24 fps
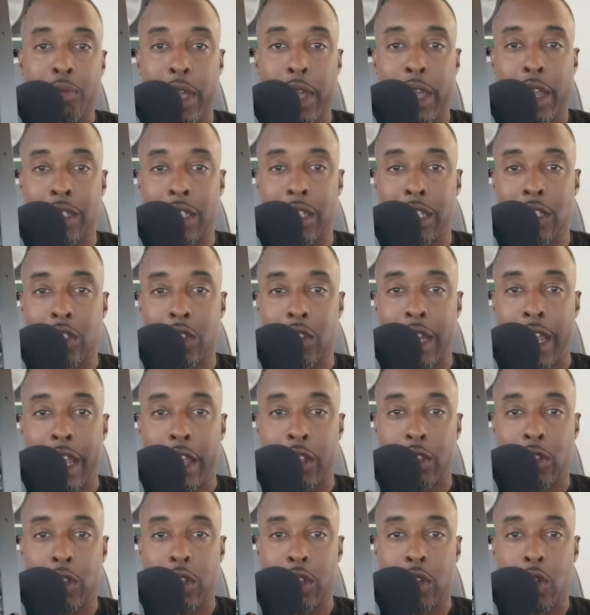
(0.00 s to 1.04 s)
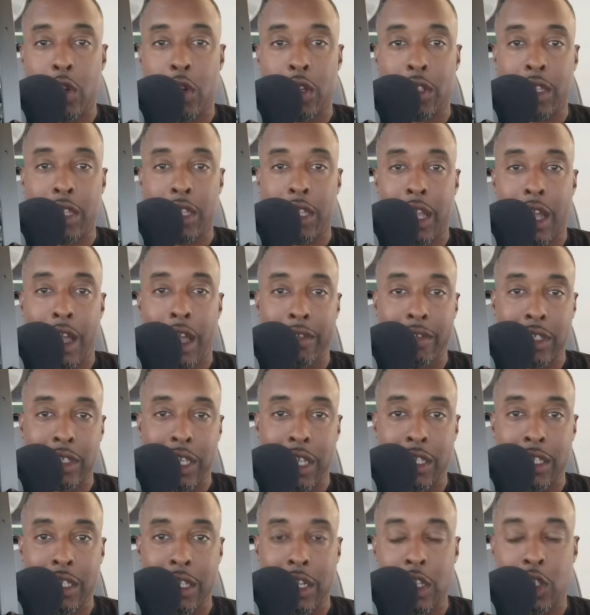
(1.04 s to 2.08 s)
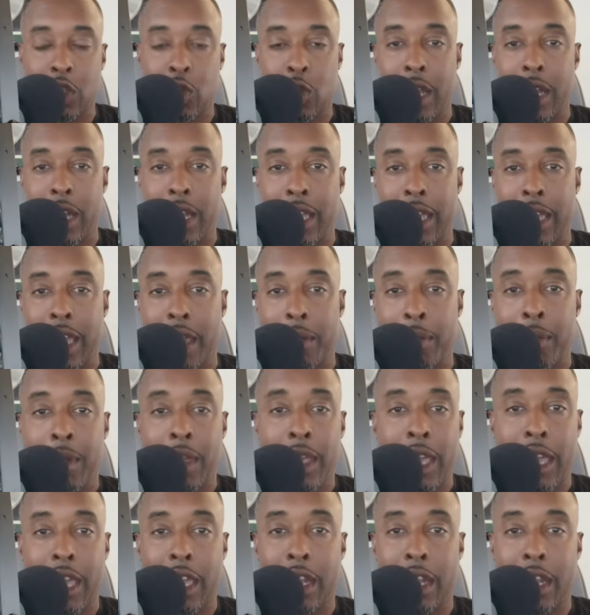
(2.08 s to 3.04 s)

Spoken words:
players that stood out through the course of the offseason and training camp,